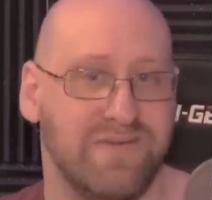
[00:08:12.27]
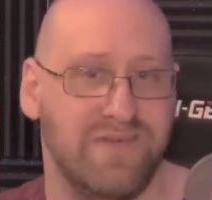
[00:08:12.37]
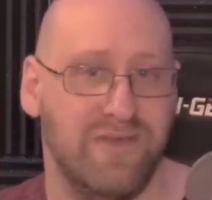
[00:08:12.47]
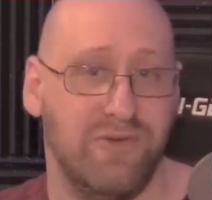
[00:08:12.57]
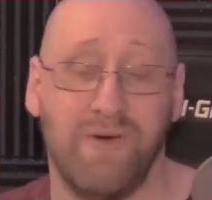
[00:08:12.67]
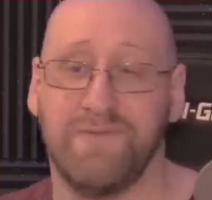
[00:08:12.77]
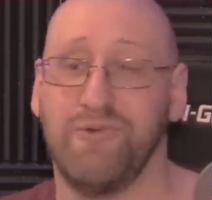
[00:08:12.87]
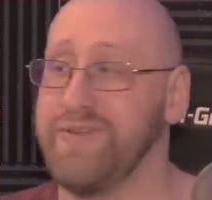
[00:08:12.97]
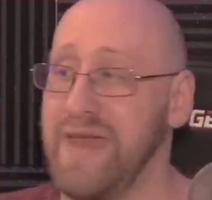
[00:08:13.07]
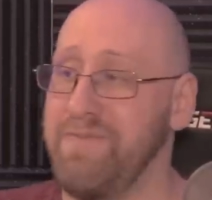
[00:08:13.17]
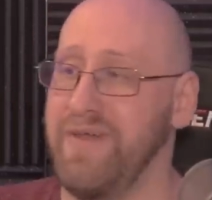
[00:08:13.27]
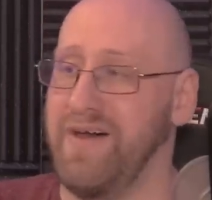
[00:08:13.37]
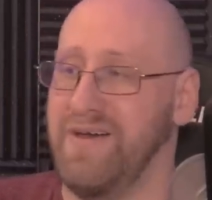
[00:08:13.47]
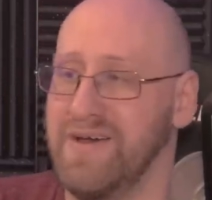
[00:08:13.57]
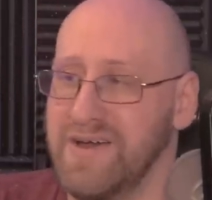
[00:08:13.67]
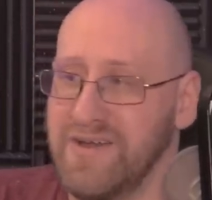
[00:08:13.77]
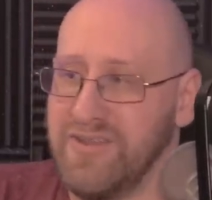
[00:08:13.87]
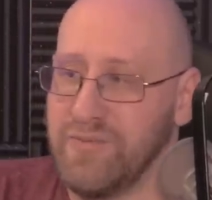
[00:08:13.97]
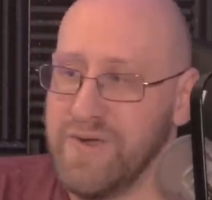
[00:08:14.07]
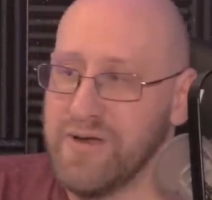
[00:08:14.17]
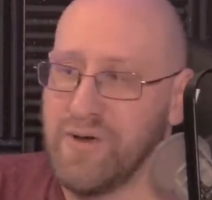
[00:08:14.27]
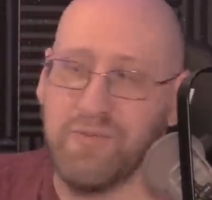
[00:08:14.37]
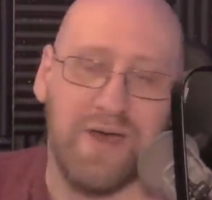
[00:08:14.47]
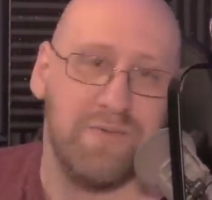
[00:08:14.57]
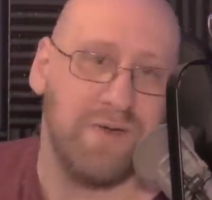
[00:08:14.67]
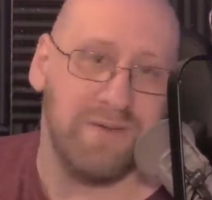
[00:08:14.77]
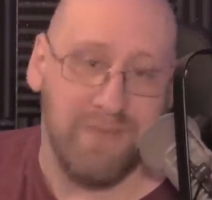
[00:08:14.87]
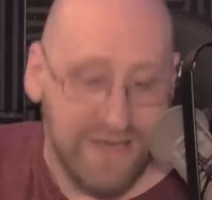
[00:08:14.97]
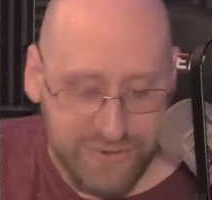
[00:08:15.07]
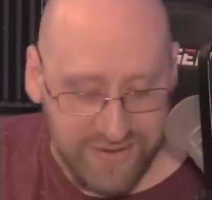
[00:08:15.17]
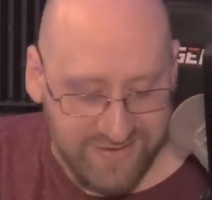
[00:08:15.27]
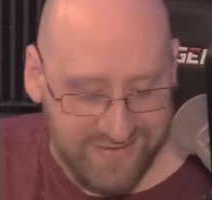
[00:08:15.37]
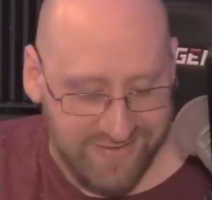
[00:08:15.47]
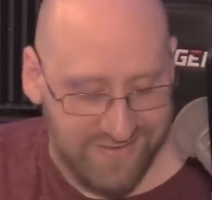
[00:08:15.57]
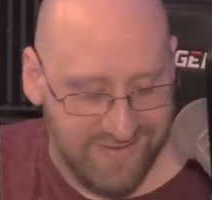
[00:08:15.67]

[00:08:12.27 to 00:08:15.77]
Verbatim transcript: You, you have to escape the, the weirdo right-wing matrix.